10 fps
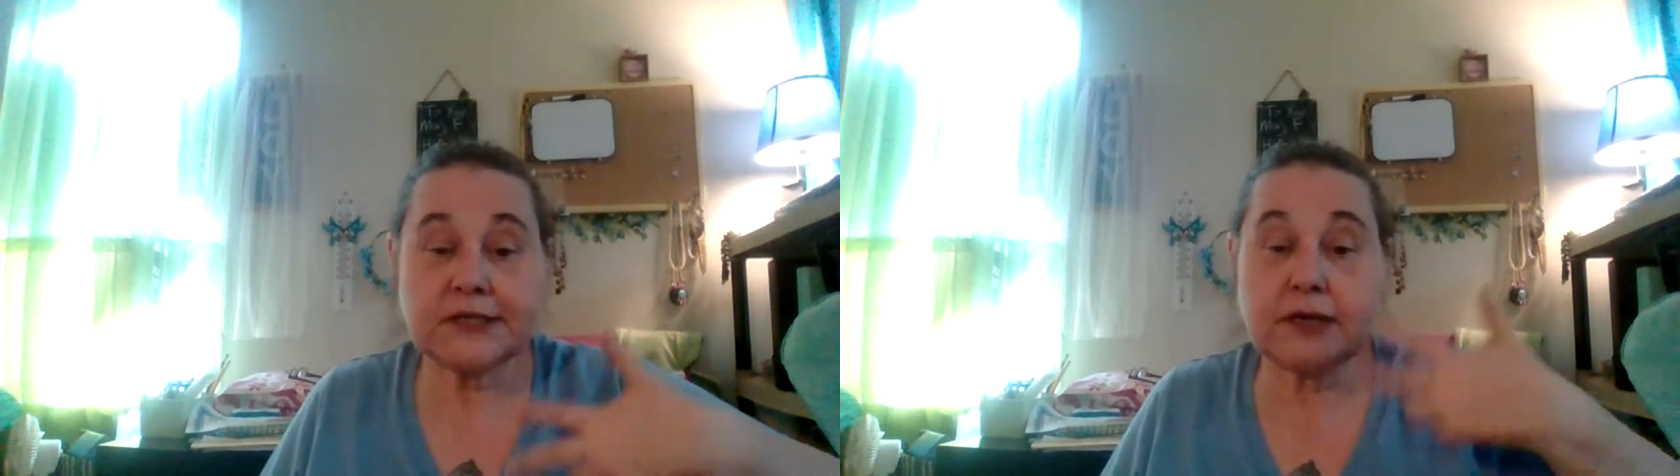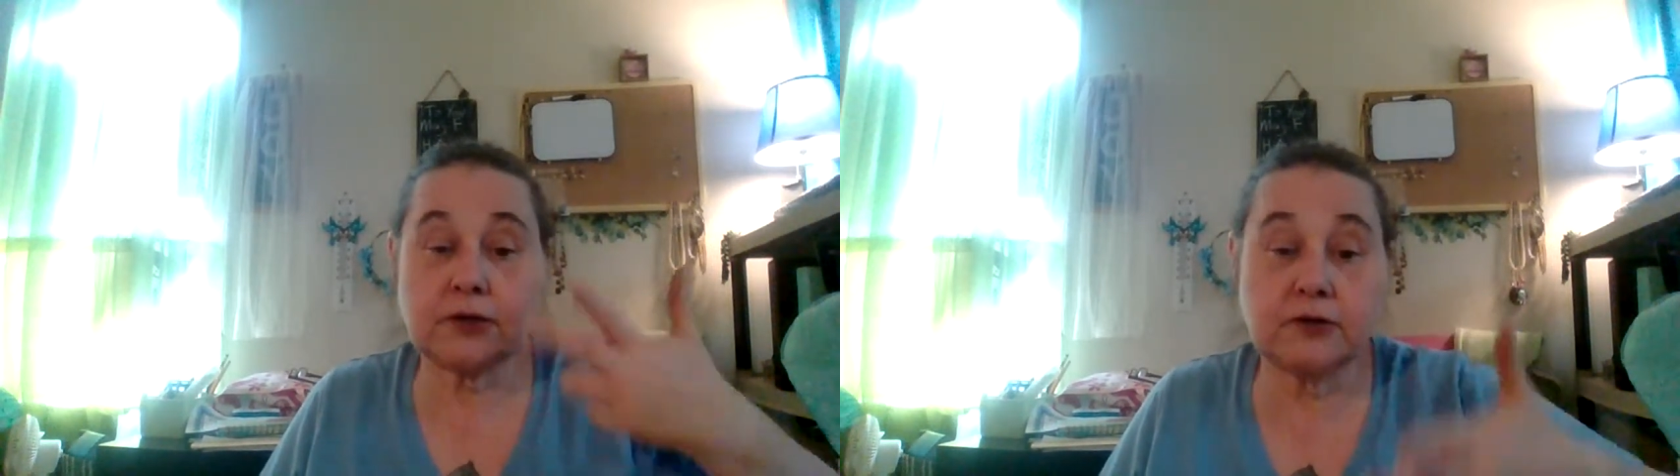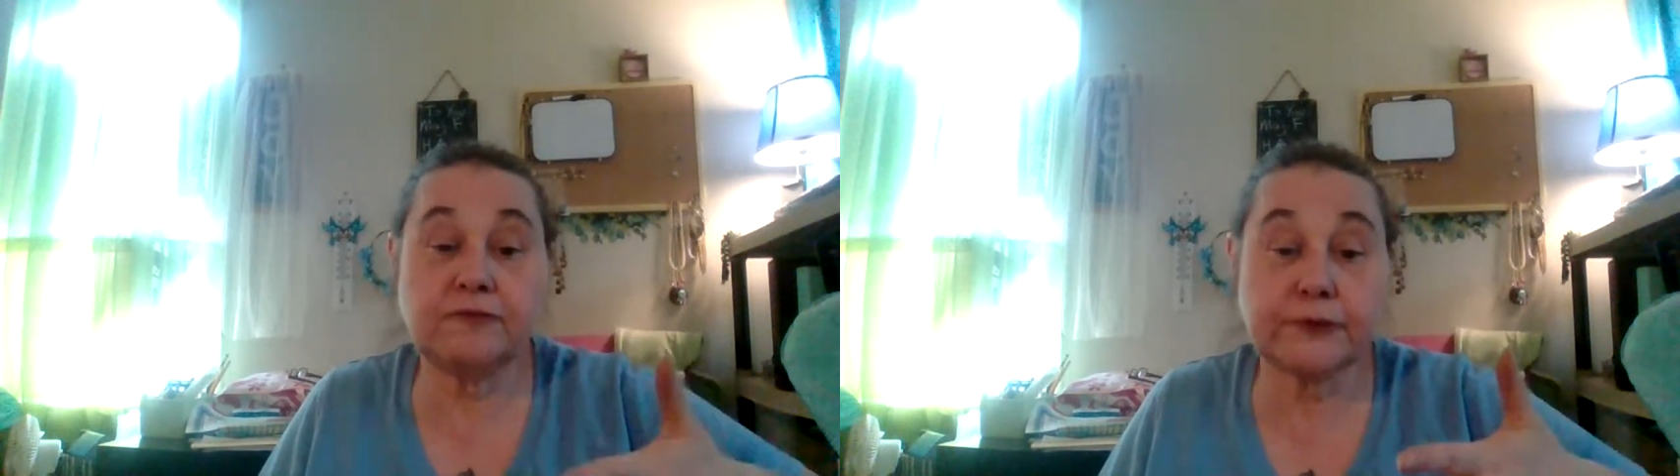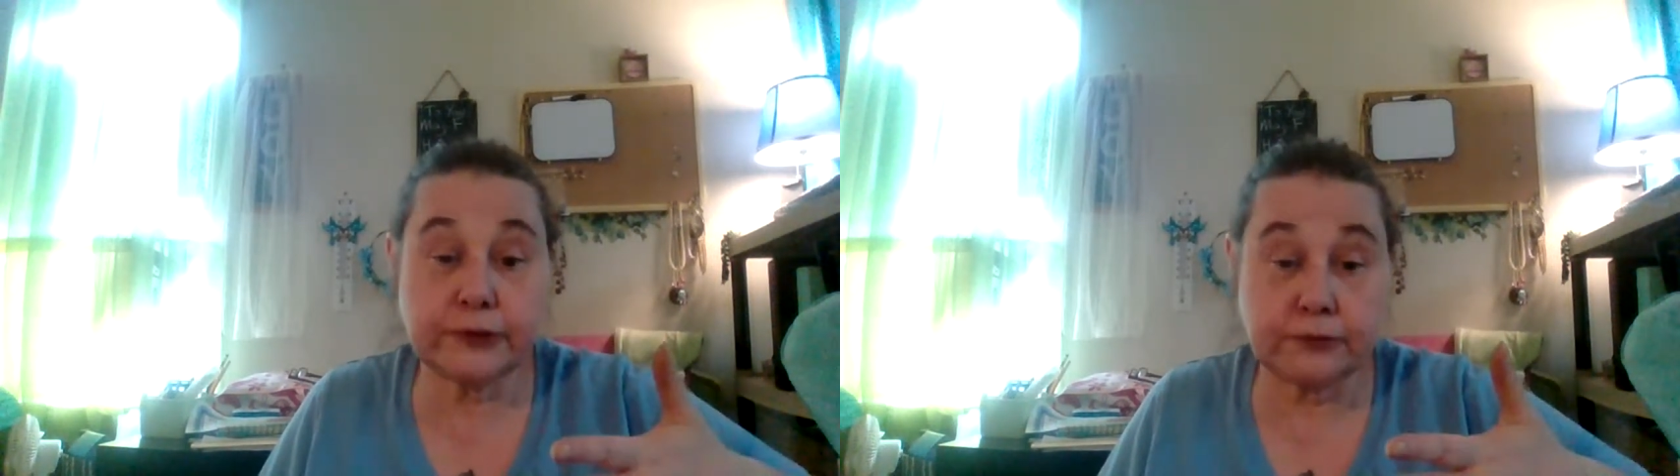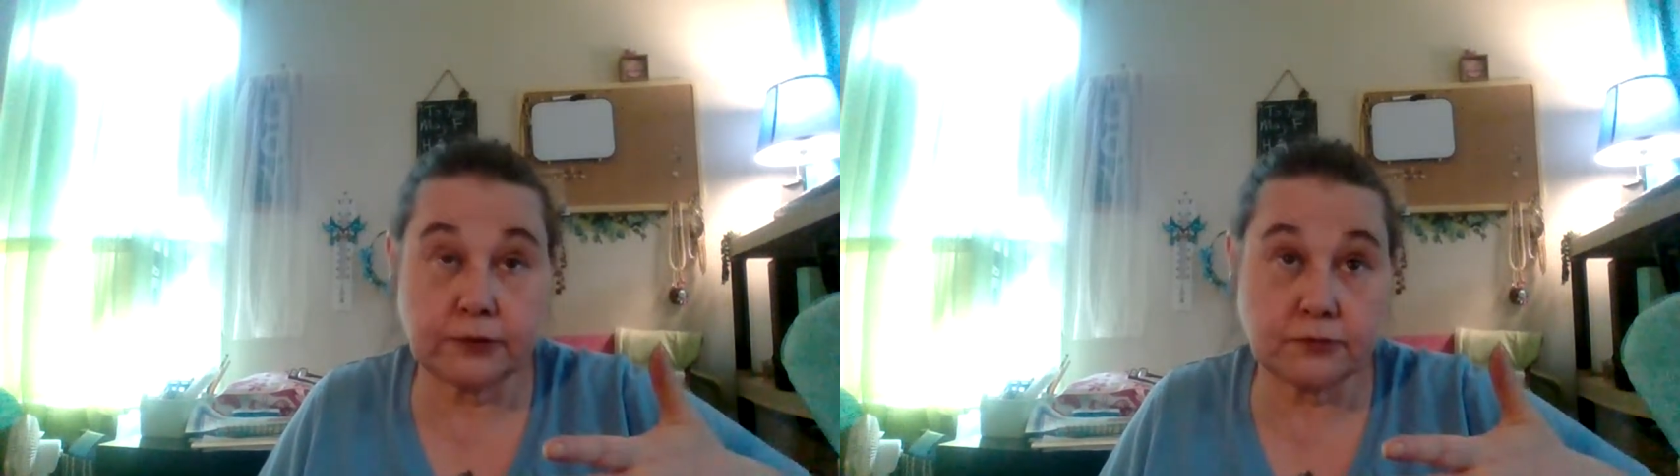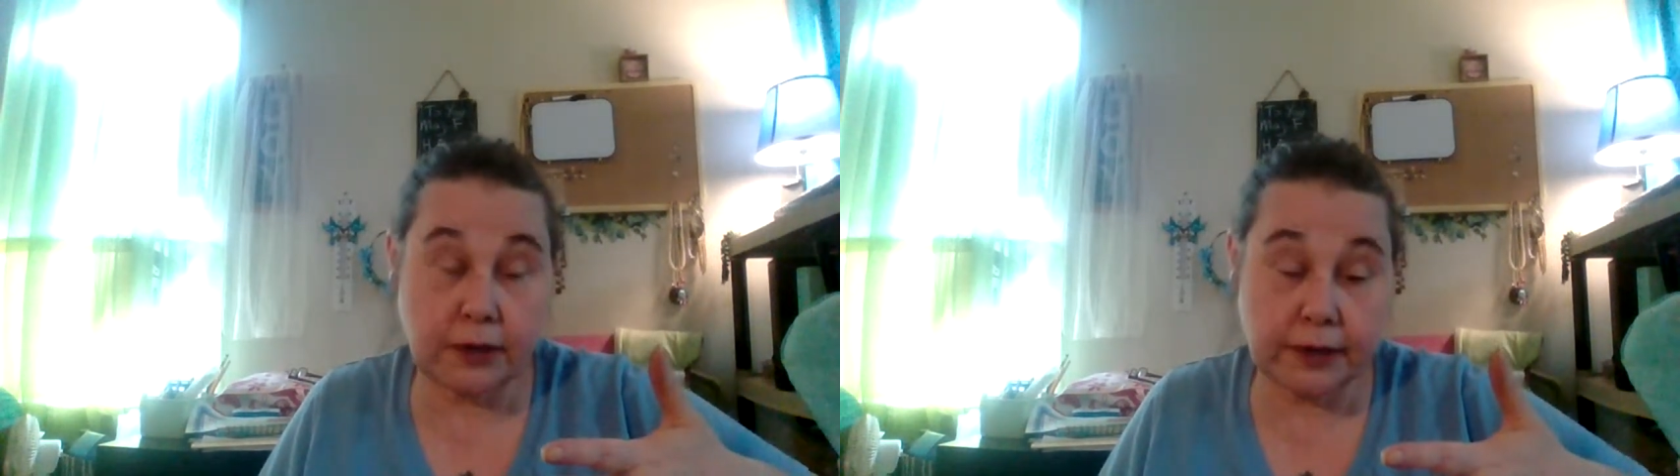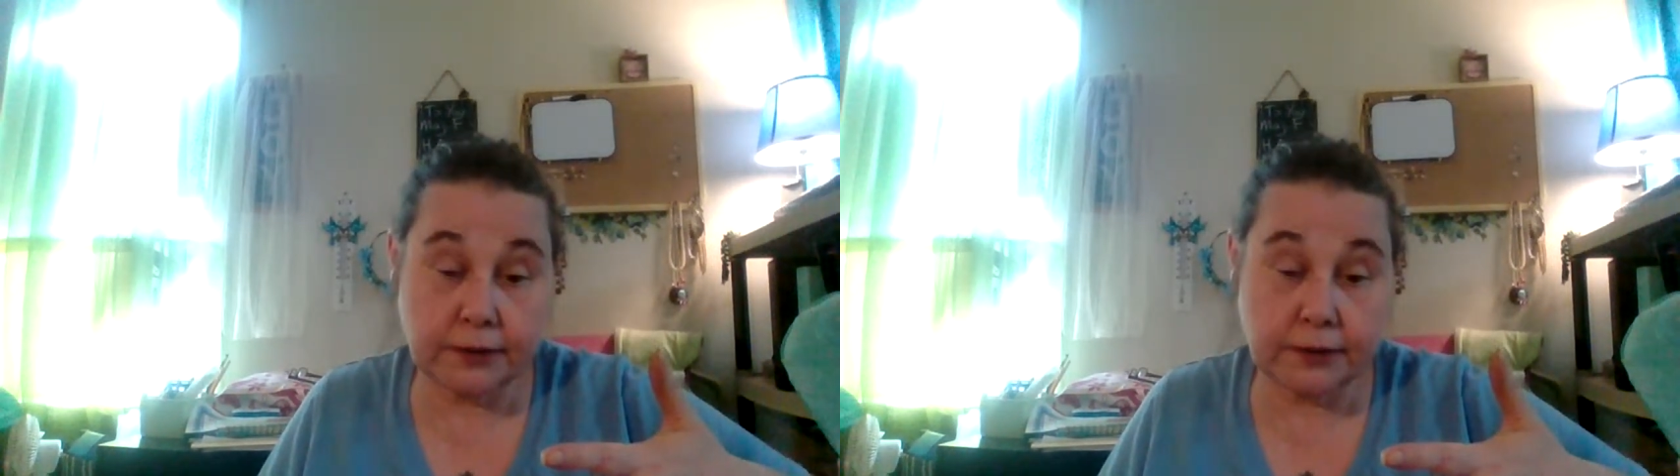not good for you as well.